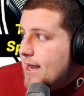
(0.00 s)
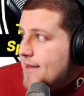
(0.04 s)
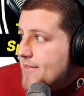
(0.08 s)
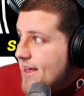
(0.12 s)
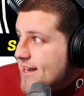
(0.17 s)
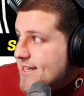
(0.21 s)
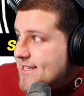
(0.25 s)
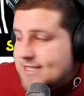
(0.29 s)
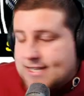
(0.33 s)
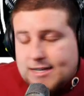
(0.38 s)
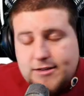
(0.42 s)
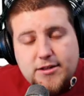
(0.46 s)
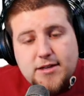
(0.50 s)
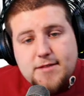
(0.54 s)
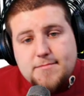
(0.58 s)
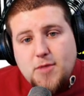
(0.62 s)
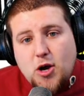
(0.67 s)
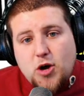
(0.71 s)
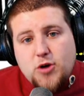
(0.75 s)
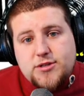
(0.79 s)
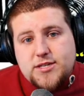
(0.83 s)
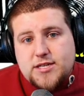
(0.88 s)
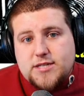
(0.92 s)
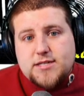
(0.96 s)
And that's Dylan
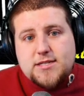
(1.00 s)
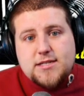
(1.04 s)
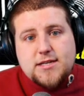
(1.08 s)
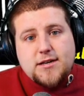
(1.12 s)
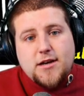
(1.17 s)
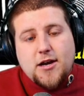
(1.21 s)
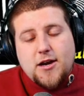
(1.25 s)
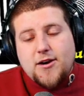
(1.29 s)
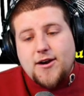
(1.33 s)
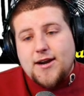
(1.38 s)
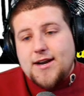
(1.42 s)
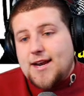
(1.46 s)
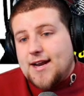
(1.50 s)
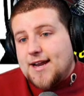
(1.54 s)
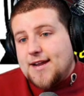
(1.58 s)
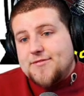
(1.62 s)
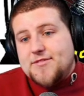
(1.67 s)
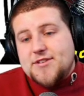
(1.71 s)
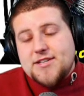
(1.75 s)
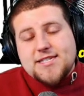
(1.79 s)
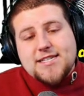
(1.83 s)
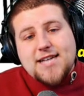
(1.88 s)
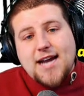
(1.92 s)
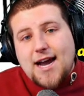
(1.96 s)
Moses, all right? And
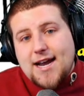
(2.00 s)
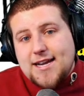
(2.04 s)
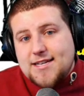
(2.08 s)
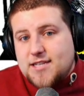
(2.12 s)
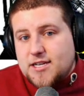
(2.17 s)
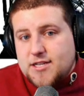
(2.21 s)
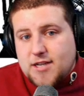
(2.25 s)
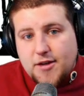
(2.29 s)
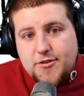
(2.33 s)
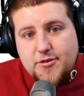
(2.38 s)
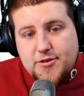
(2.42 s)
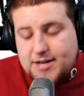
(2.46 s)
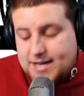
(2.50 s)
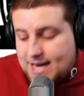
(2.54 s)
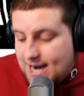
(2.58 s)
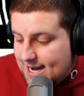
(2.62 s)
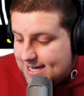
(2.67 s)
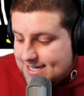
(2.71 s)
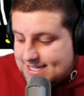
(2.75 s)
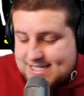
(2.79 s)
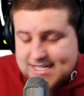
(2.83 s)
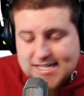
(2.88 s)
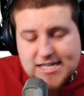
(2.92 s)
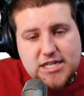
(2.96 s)
this guy is another guy,
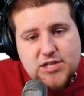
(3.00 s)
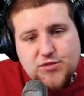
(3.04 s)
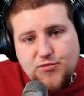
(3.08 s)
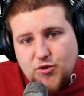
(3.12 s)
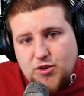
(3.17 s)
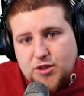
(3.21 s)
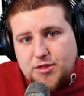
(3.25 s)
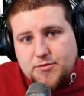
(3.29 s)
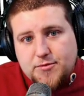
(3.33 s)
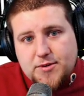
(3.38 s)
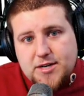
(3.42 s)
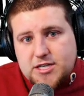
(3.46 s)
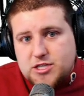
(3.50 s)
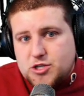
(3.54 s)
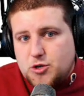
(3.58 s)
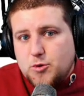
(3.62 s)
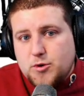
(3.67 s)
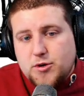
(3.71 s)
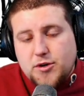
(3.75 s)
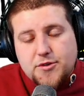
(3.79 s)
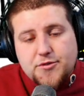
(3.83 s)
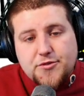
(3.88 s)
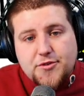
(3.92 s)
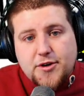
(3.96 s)
6'3",
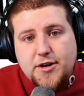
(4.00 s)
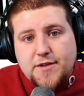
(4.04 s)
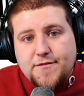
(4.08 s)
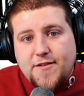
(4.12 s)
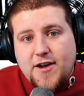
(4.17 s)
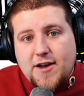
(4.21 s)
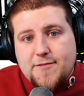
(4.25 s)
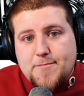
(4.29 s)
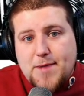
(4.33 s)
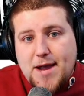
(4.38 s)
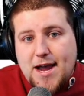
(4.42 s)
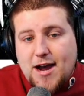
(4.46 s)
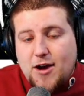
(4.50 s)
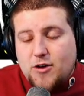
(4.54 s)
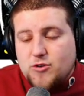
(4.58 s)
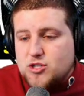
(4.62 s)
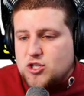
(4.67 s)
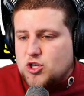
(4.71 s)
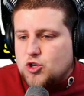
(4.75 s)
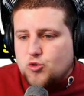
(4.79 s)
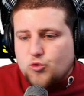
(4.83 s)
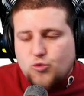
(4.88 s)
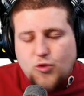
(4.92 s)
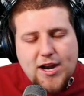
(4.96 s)
235 pounds,
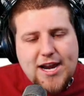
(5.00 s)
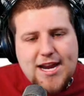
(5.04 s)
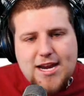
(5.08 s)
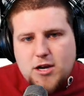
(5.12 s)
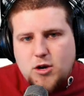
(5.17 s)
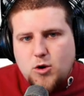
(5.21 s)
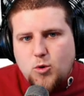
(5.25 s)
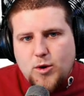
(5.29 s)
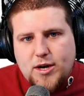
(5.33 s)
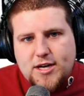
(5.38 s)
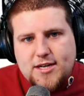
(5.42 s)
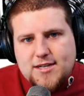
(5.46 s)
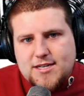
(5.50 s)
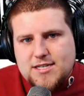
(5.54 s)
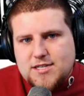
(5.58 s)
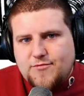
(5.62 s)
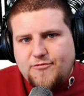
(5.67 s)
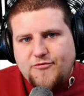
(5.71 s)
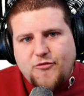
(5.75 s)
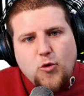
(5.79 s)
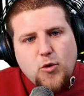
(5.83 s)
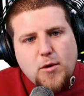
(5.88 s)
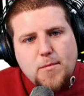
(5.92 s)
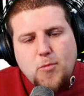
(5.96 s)
great quickness,
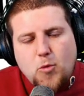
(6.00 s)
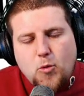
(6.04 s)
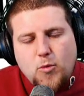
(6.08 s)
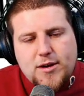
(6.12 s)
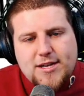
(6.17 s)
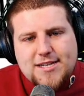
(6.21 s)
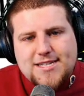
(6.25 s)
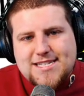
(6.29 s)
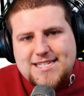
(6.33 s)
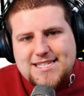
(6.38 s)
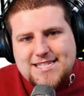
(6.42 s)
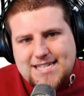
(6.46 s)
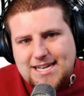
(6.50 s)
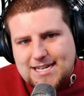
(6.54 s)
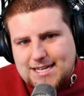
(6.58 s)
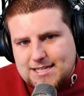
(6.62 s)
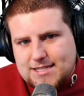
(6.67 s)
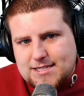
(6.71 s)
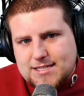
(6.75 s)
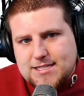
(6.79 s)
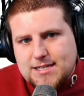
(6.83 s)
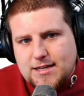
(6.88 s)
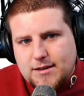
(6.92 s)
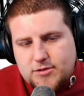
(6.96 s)

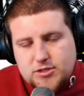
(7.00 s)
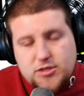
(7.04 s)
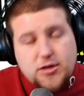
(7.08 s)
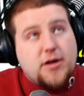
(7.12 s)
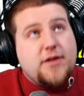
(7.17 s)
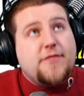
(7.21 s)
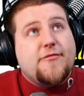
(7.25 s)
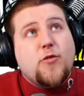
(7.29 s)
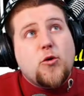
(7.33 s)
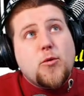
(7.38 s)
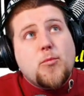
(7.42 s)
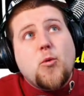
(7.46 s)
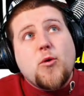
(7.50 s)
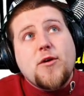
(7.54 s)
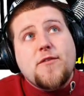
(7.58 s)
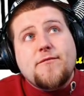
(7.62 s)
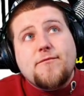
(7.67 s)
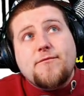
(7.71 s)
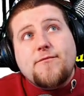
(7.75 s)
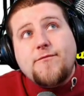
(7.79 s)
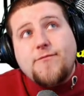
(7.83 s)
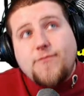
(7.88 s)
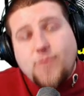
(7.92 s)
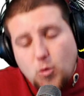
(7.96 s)

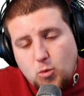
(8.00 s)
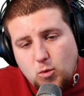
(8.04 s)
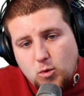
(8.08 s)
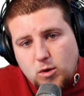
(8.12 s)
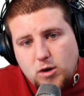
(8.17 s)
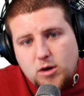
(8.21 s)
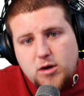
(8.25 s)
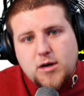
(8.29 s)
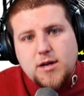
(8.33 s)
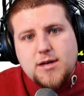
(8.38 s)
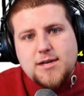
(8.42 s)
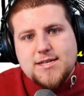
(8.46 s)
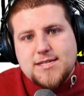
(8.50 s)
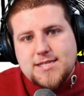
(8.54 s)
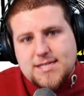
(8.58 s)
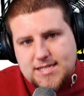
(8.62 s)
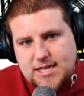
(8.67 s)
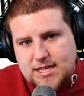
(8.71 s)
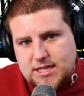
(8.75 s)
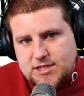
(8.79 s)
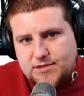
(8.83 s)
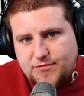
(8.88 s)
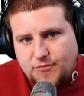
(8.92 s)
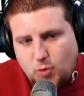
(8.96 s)

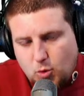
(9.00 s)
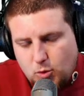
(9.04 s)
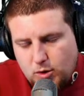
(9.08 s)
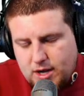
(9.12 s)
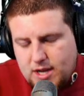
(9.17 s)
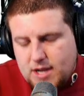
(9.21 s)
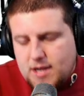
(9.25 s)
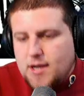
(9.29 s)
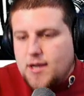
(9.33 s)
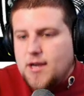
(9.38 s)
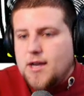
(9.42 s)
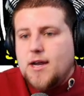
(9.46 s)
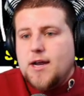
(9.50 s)
4.46 40.